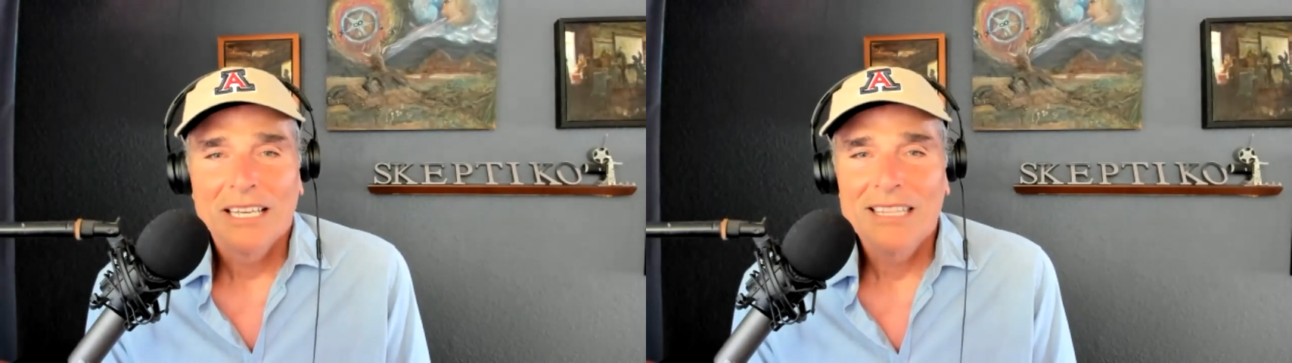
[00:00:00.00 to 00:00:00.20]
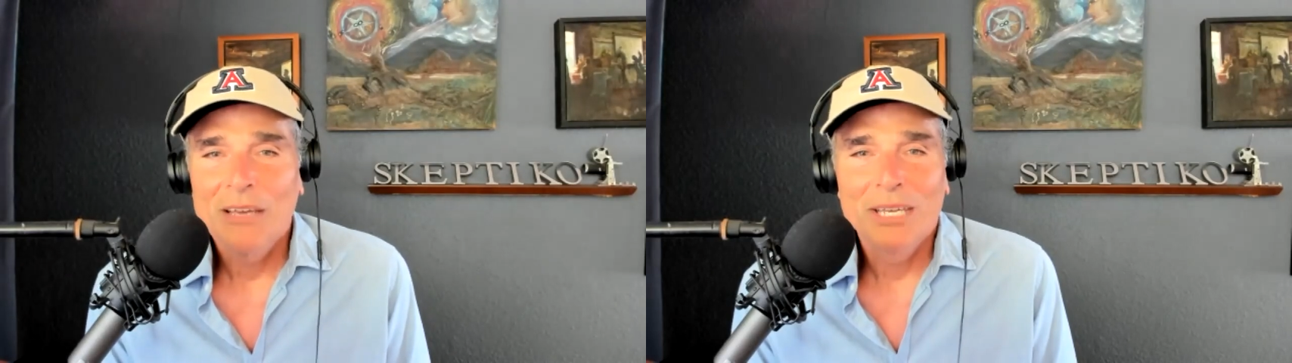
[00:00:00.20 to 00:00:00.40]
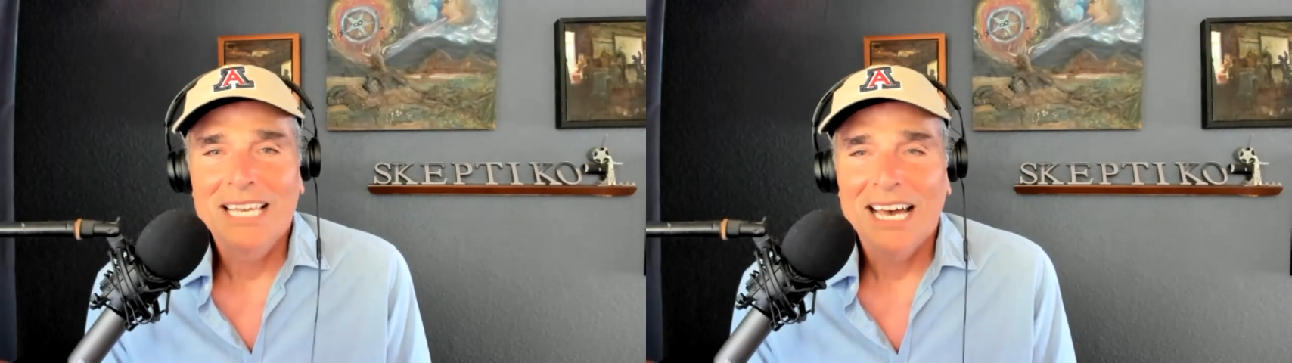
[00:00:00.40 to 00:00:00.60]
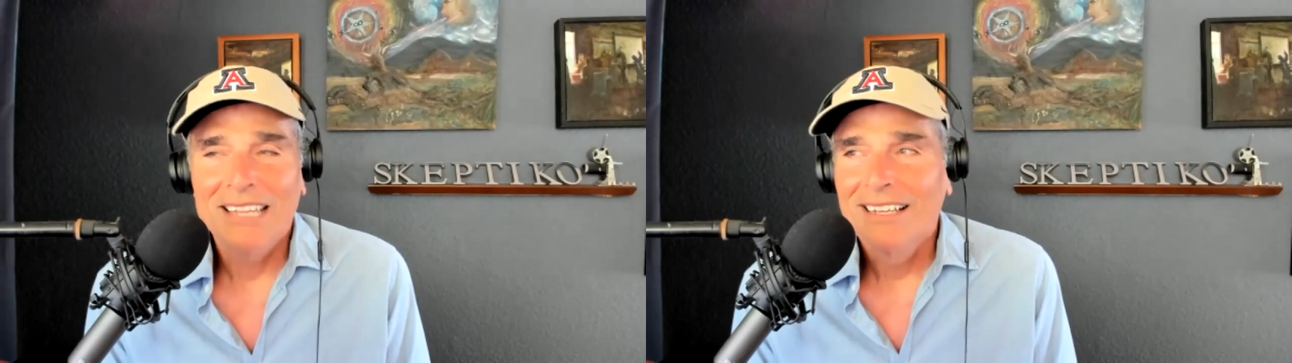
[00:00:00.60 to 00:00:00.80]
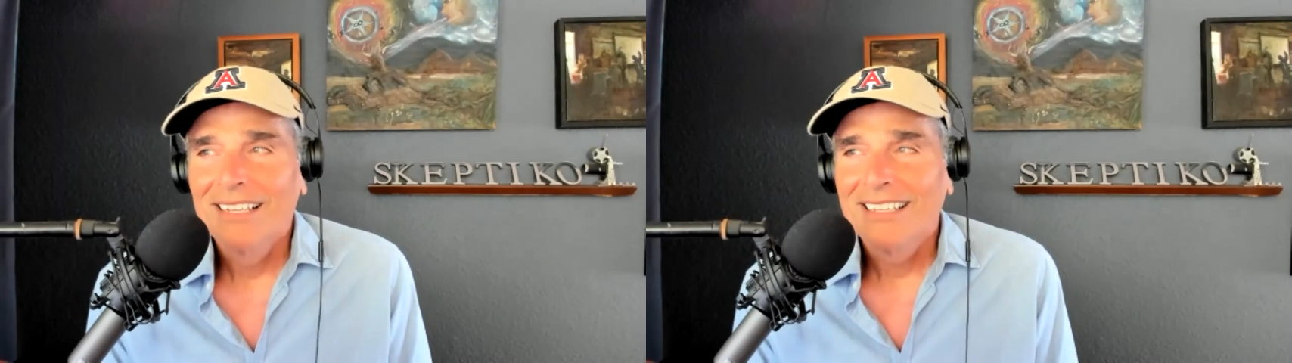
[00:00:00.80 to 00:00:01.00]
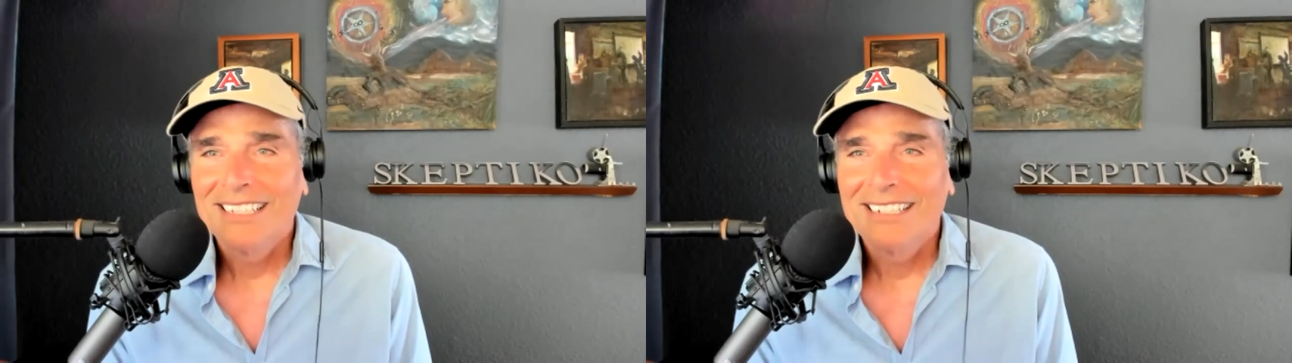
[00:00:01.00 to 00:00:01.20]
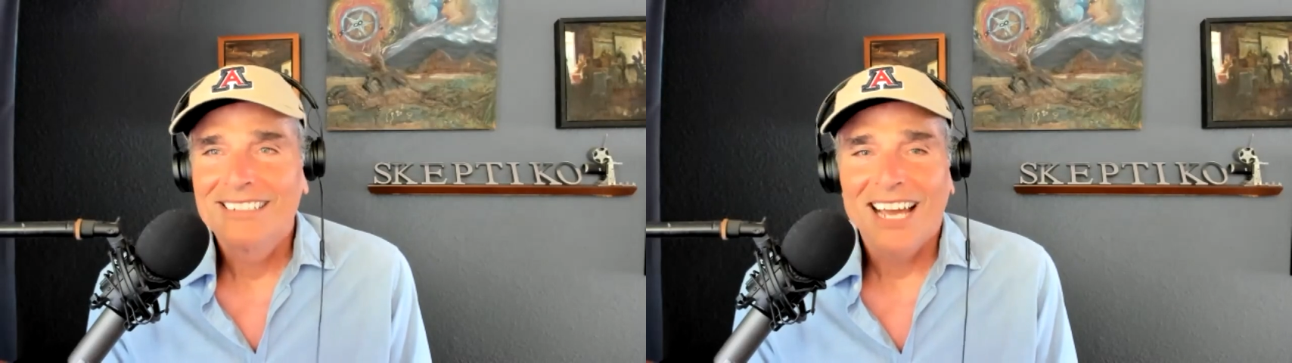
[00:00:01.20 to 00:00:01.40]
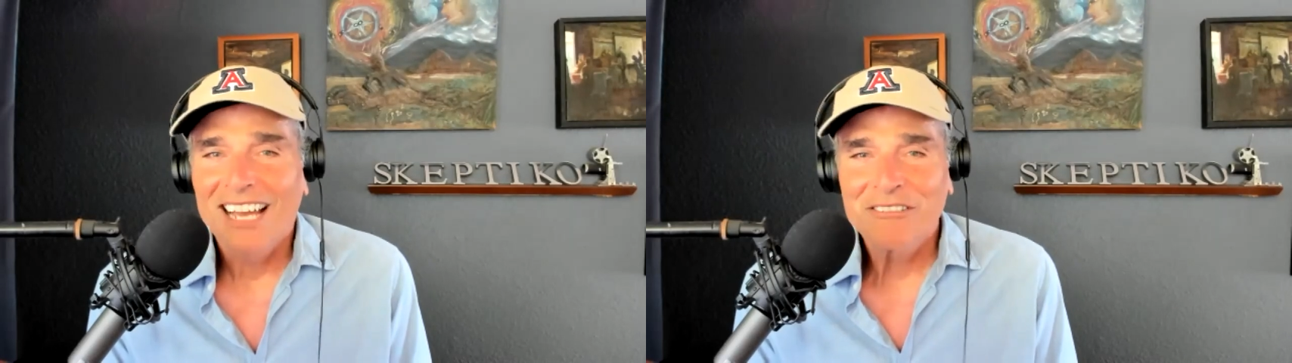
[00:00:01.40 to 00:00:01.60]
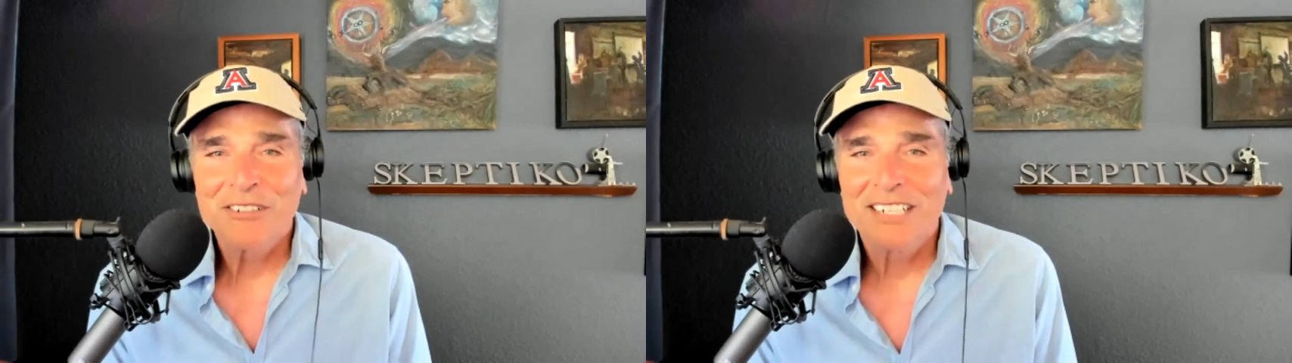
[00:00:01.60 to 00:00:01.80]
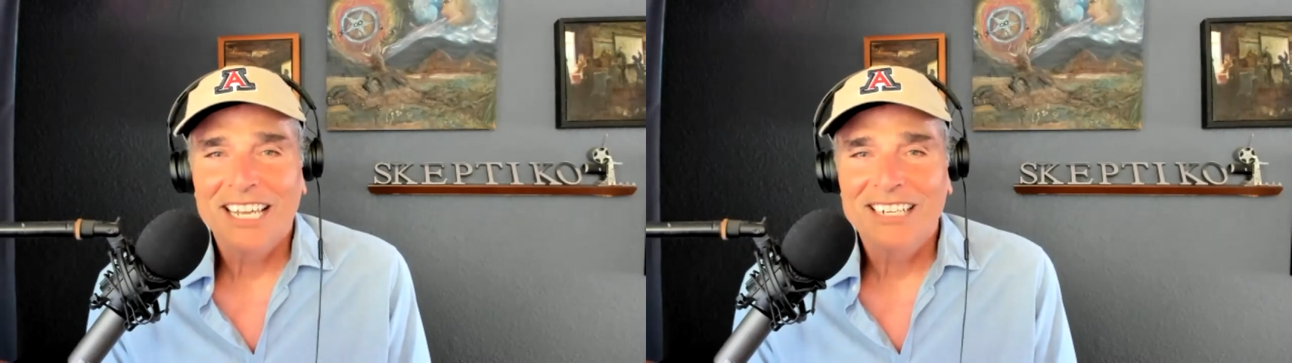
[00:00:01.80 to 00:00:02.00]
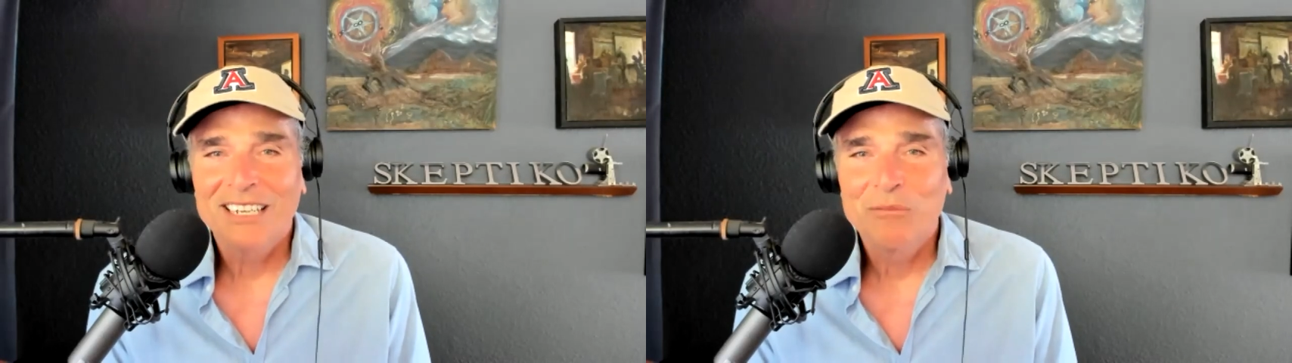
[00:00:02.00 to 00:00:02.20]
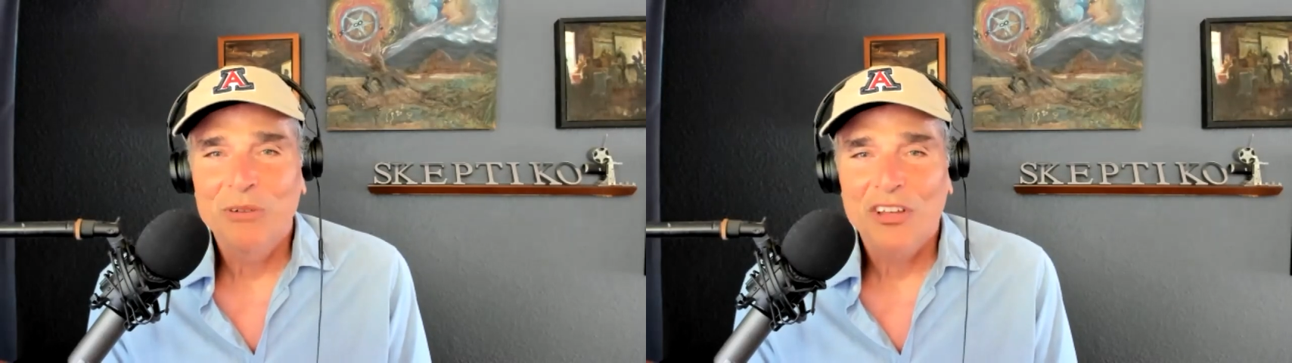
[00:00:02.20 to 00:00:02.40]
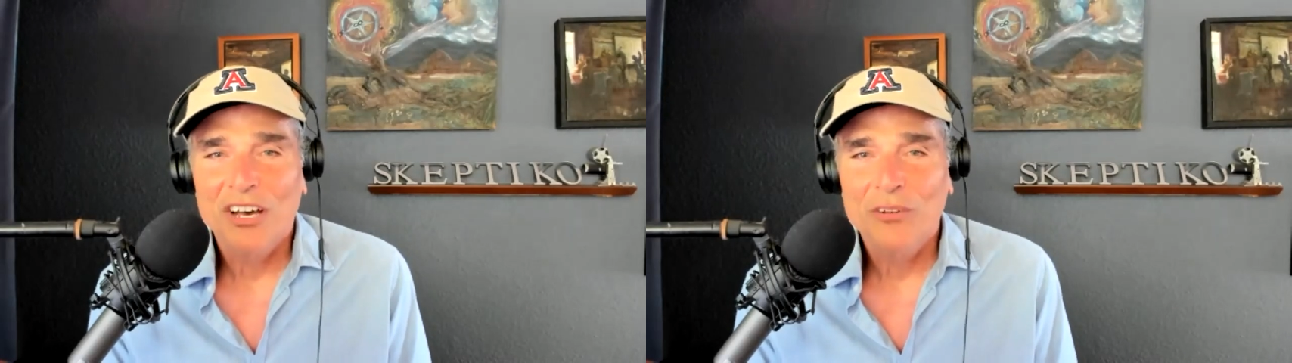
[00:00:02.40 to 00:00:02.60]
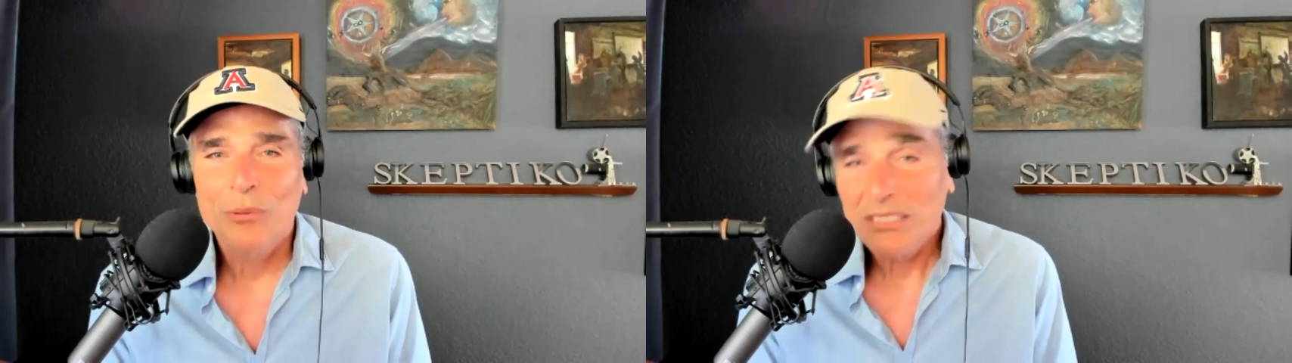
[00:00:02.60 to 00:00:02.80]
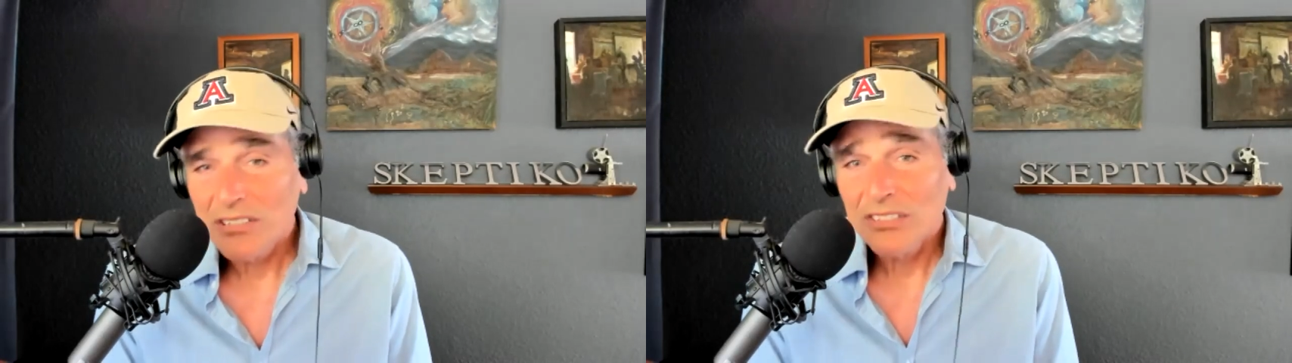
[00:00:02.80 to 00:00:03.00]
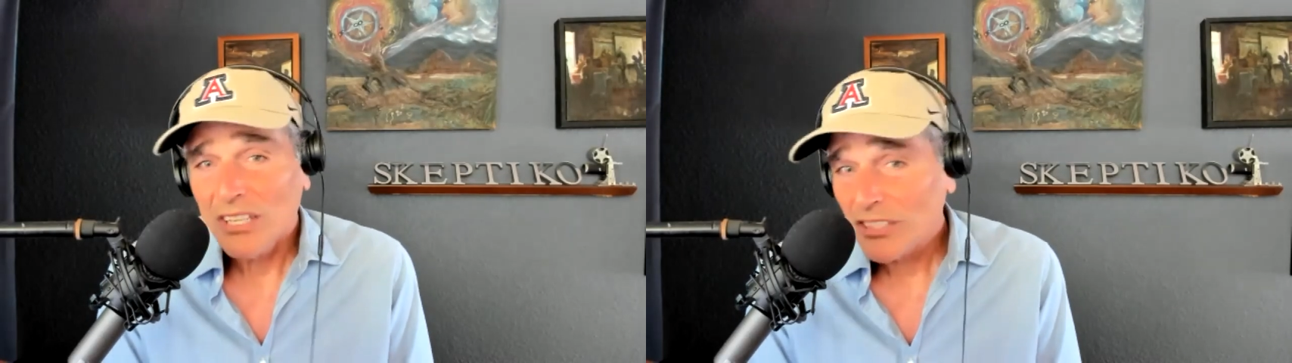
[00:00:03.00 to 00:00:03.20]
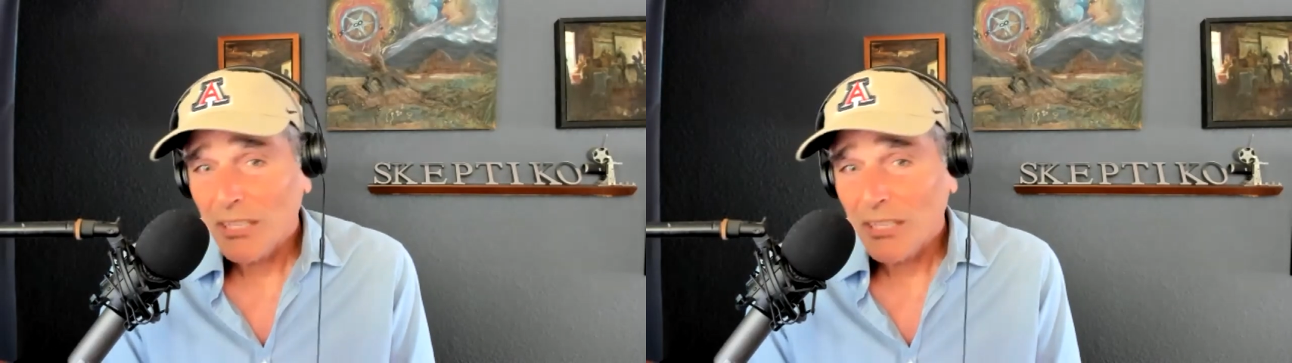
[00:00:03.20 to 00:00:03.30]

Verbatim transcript: And then we got indoctrinated with all the rest of the stuff,